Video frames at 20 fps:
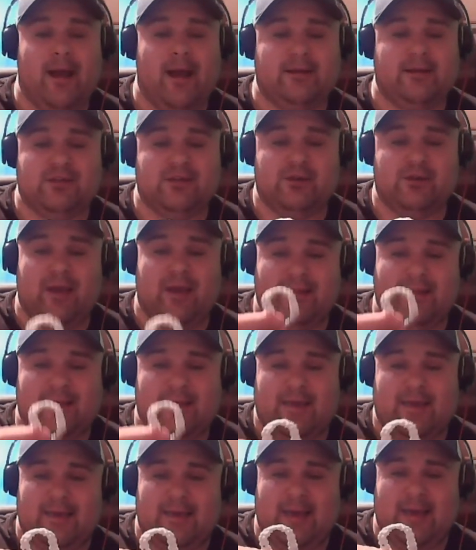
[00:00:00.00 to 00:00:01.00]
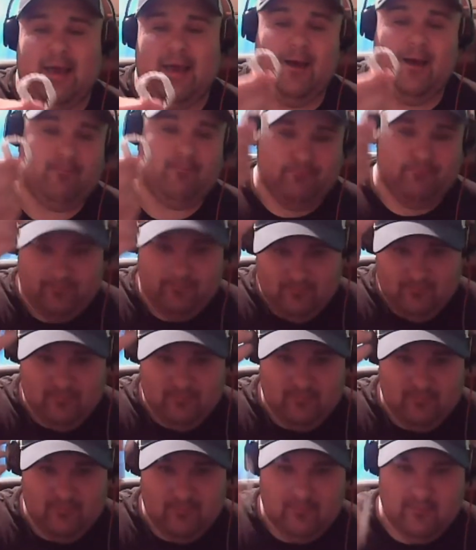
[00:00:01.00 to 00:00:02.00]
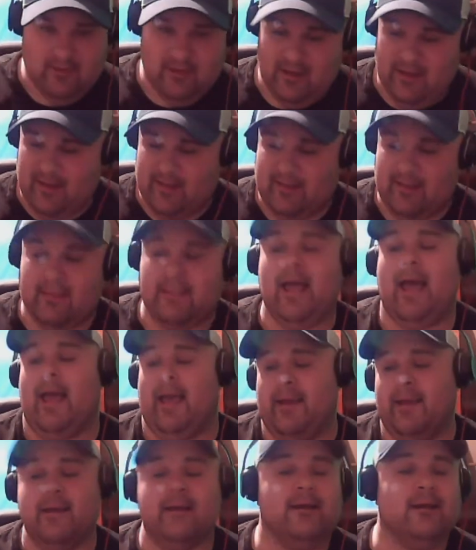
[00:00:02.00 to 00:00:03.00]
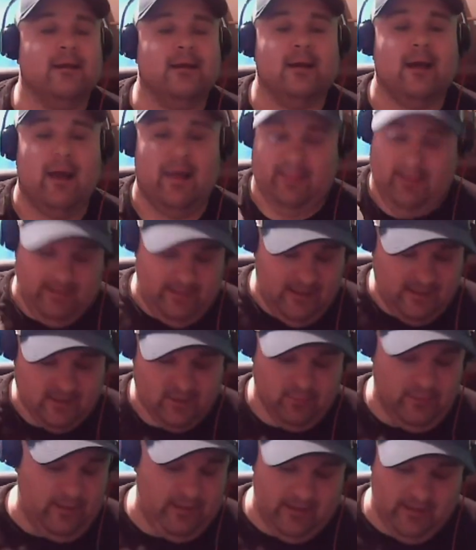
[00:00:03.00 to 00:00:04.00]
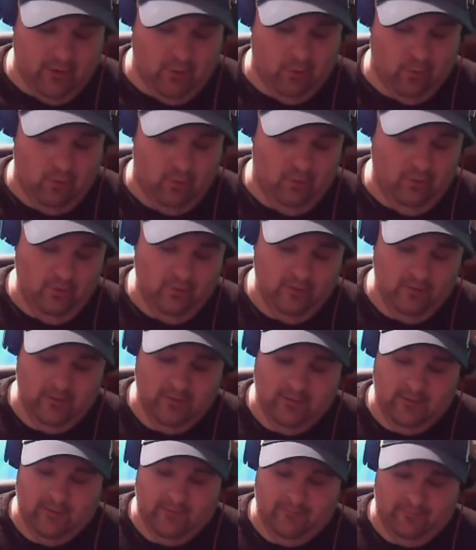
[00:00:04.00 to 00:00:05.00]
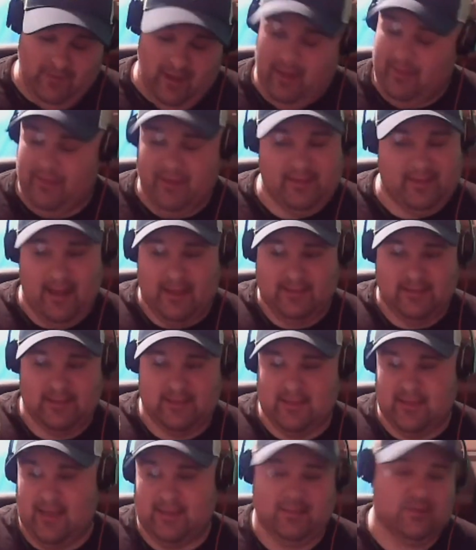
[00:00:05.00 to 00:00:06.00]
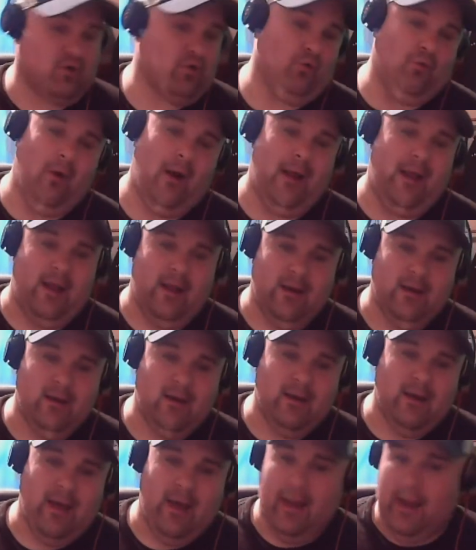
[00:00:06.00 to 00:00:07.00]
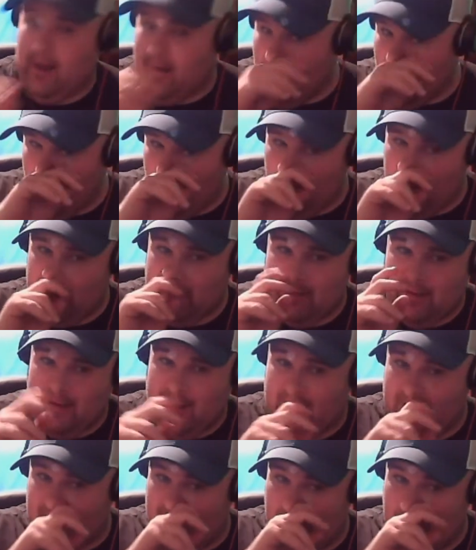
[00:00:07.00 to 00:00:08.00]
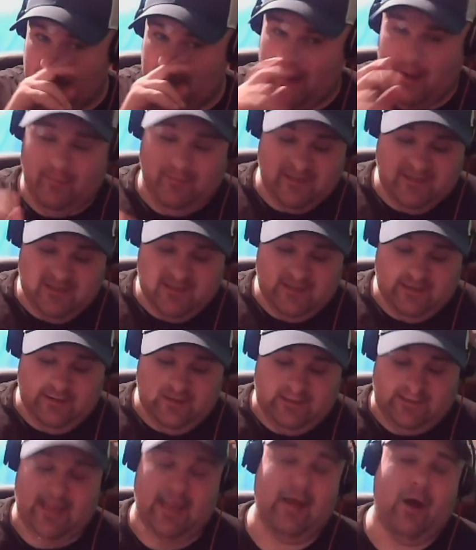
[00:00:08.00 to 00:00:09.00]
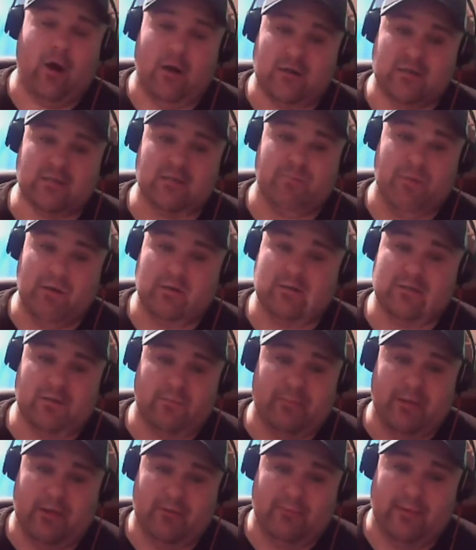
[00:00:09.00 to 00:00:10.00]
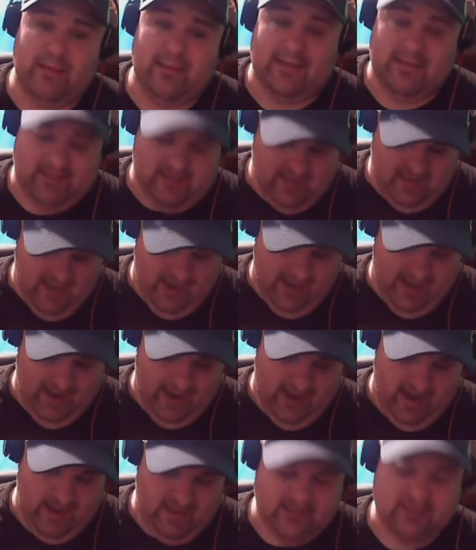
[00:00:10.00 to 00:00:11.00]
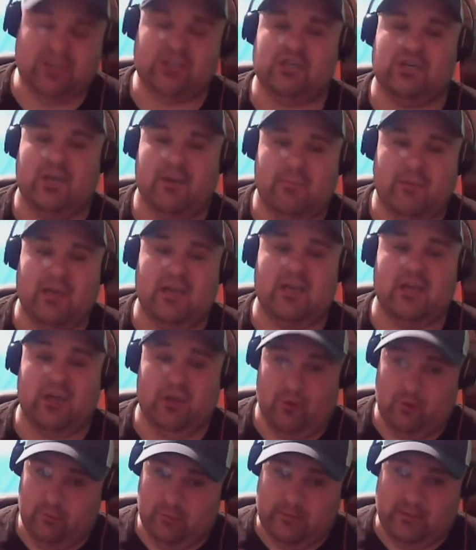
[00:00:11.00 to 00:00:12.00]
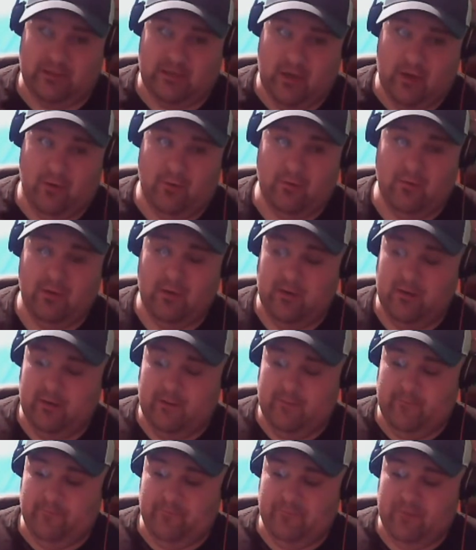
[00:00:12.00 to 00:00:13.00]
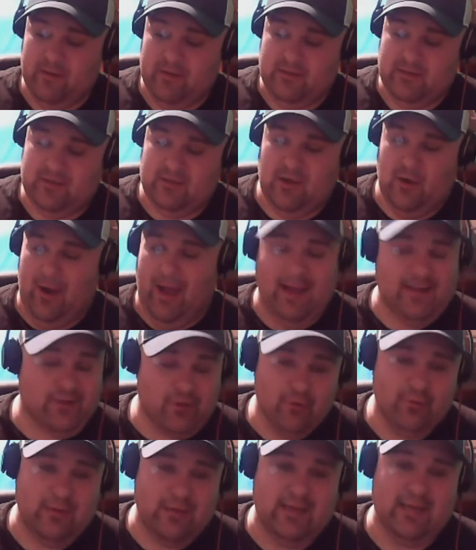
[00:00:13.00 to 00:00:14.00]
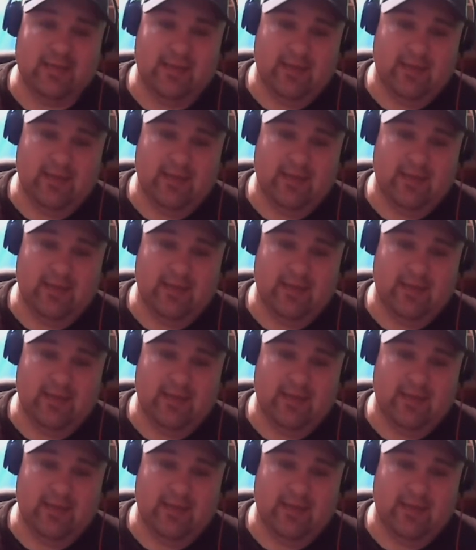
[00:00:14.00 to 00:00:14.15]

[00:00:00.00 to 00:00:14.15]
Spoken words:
So first thing I want to point out is you get the lay. I think that's really cool. I think that's great. And I know in an upcoming series they are supposed to be releasing a Jimmy Uso.